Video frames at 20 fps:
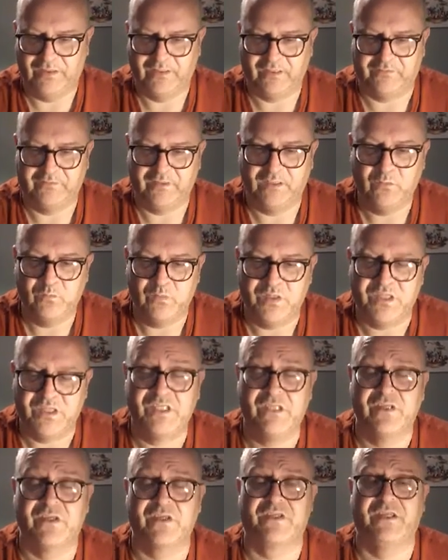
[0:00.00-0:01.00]
And I think we
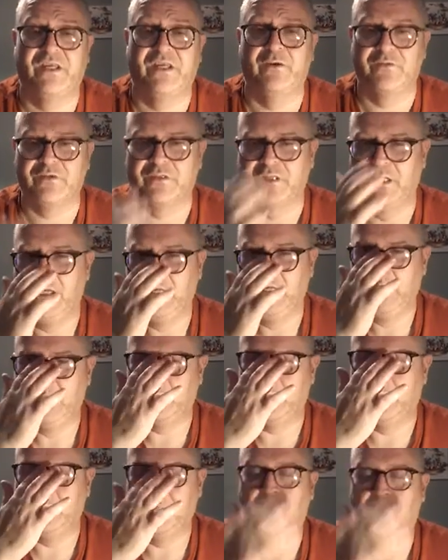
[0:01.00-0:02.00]
see ourselves
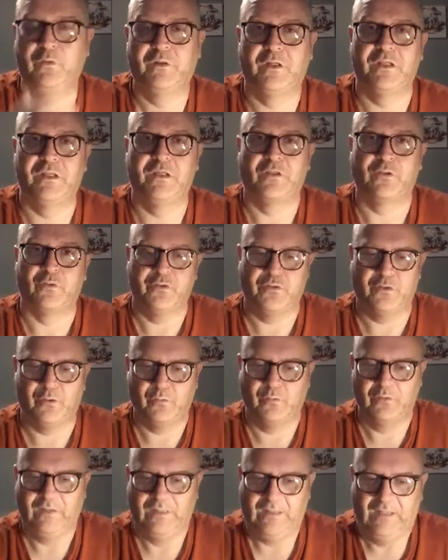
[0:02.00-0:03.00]
when we look at the
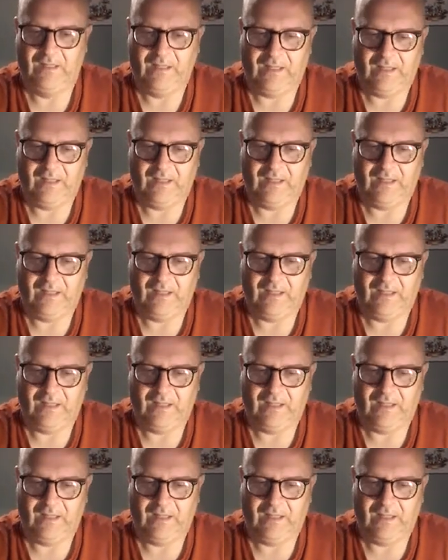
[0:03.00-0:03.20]
social